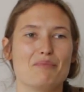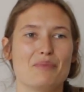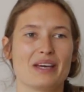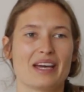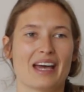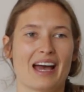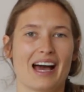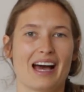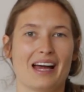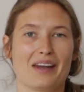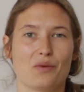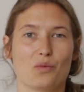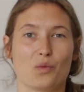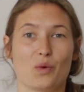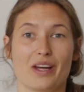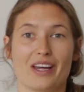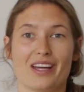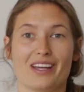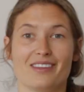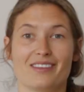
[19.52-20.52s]
began
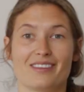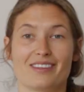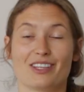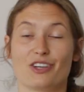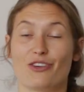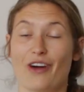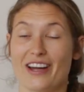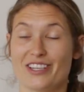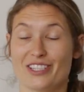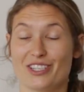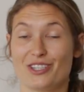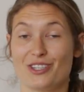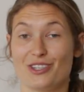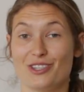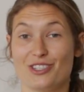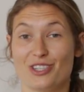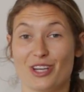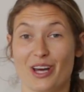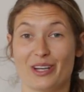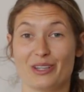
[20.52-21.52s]
with
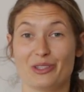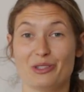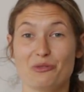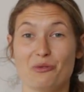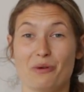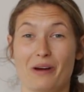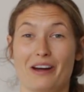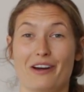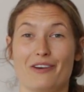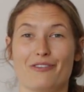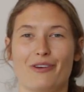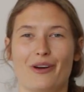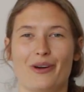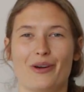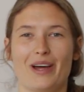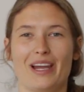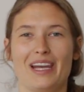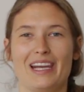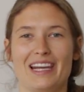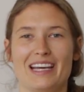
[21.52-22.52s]
gratitude journal, where I
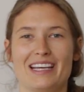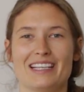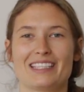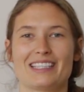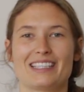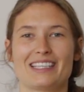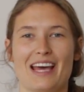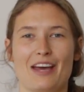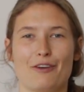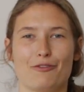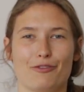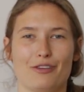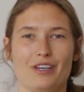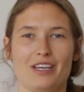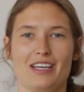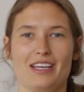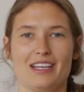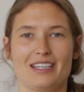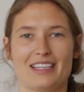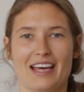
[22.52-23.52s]
wrote a list
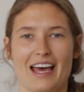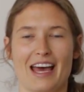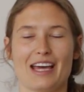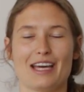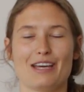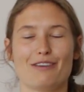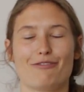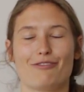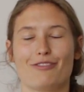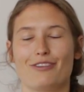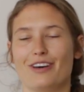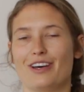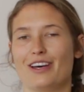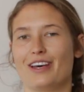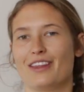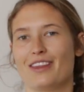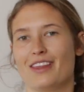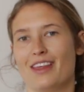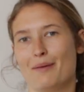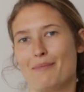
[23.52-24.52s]
every day
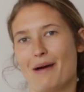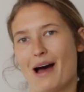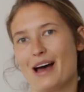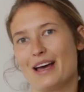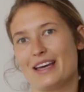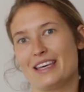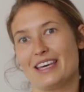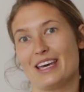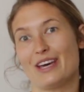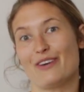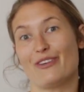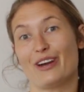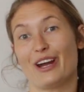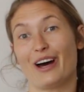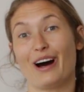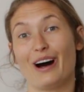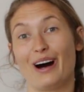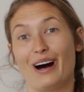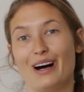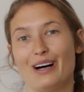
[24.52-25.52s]
for about a year and a
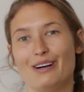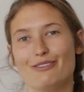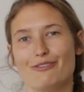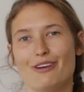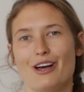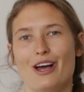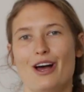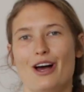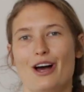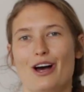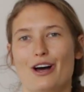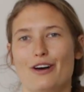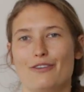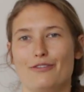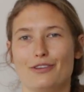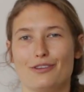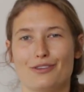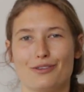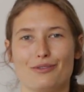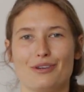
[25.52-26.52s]
half of
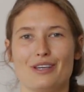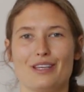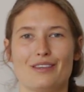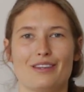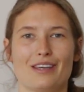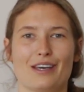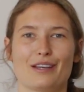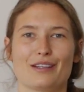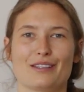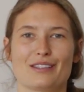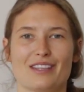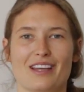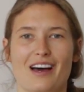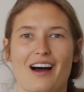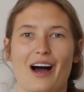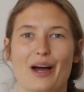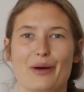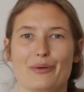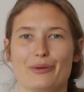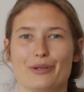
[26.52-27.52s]
the 3 things that
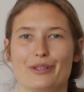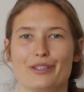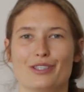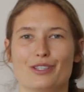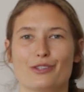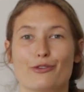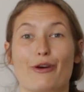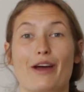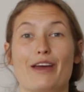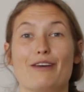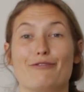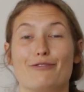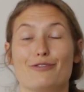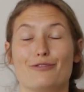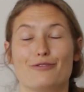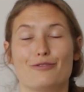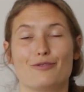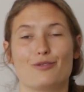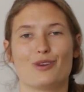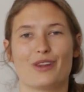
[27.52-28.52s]
I was grateful
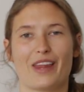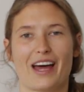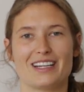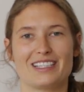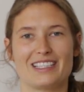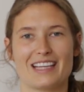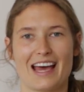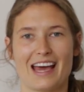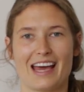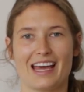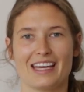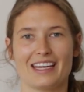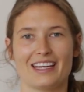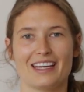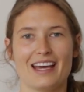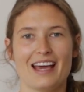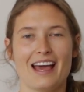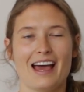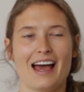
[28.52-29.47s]
for that day.